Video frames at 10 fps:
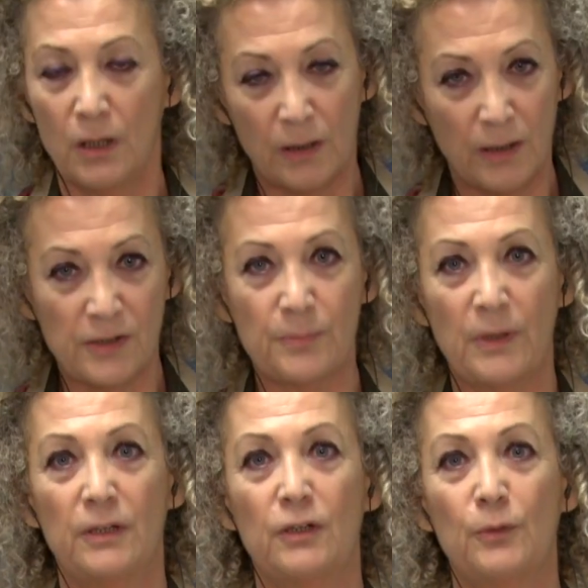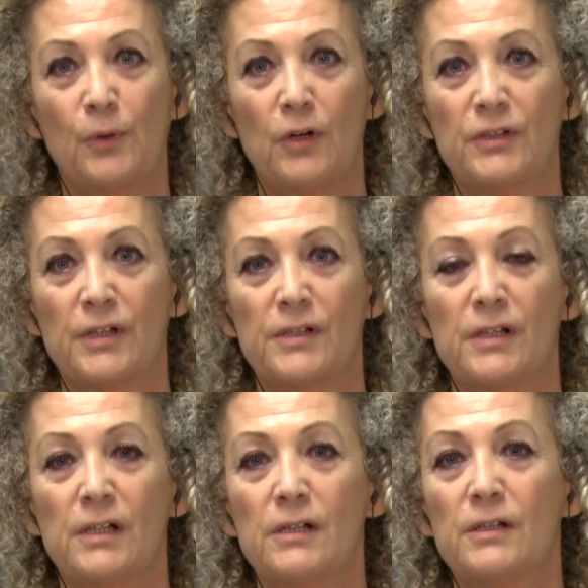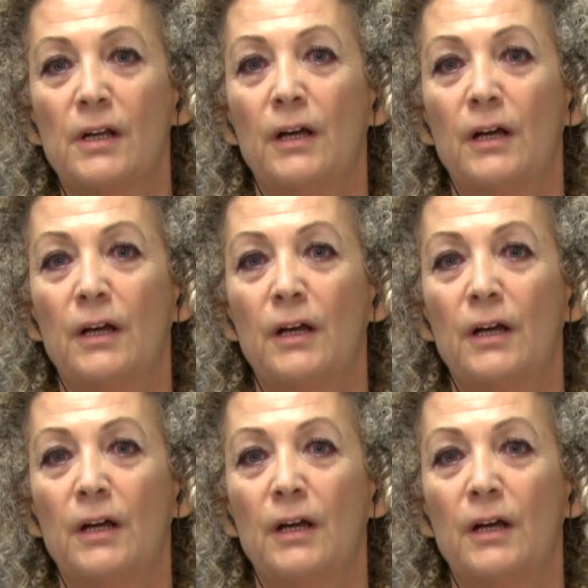expedited processes